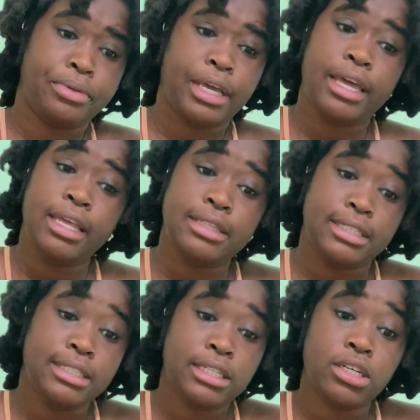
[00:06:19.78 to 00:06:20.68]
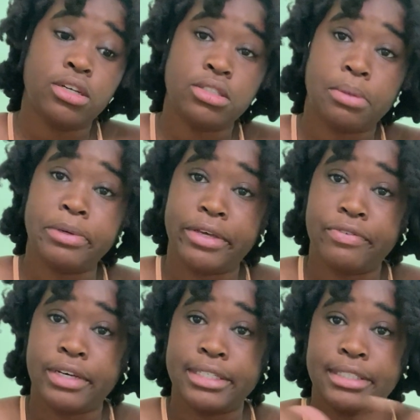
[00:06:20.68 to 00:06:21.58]
Any details, I'm gonna give
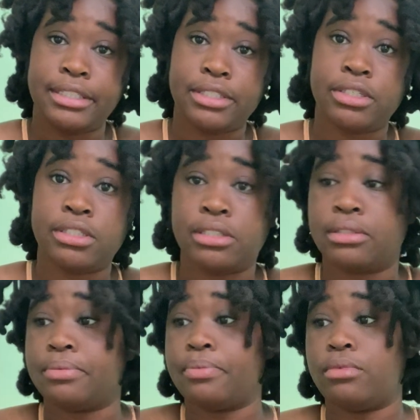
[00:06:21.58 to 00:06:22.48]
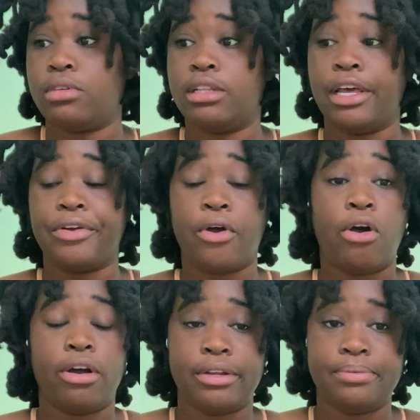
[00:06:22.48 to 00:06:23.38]
you guys details later
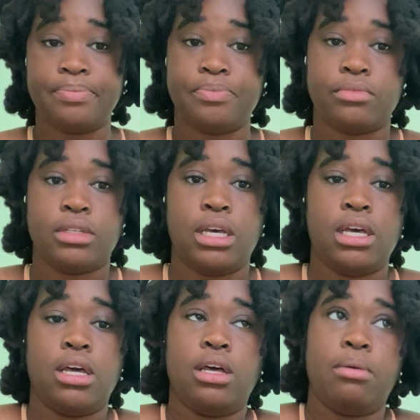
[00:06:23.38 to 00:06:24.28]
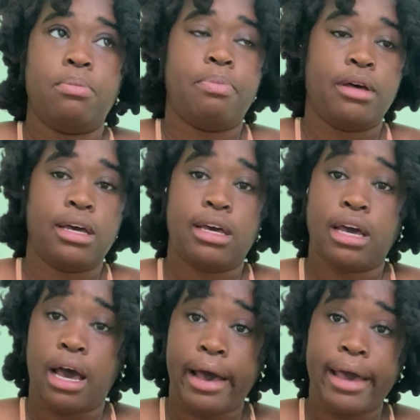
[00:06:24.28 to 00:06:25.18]
on.
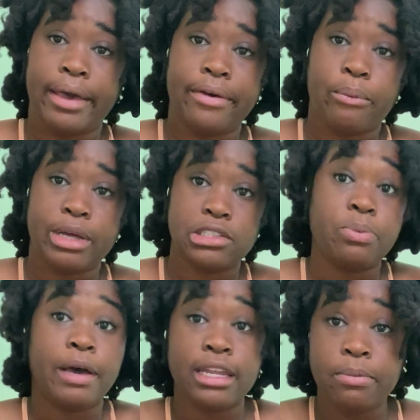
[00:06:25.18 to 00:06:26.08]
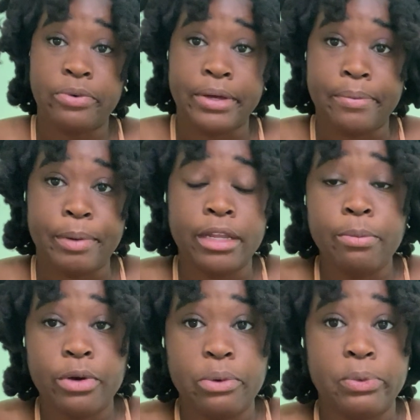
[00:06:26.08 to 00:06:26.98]
But I went to Piney Point. Piney
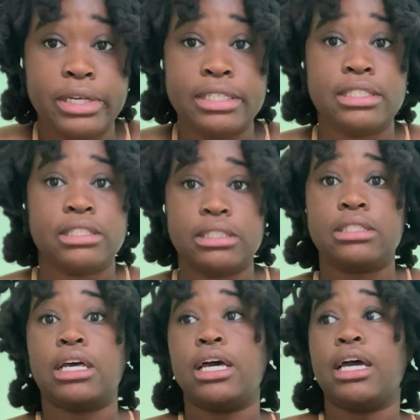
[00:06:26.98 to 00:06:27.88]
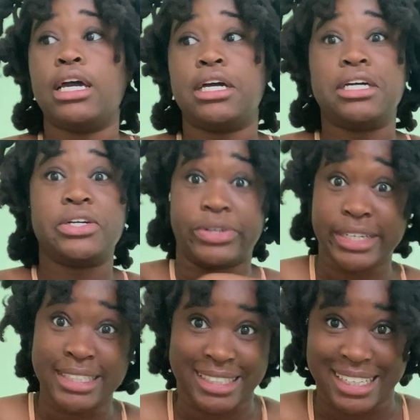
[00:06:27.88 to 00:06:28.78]
Point was
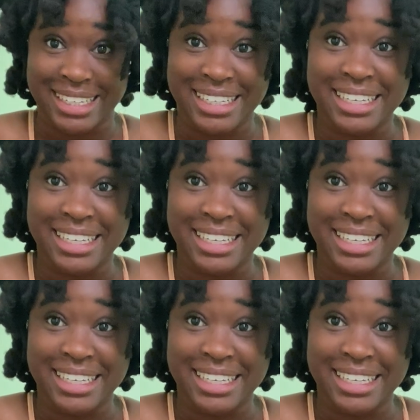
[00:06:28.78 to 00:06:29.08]
crazy.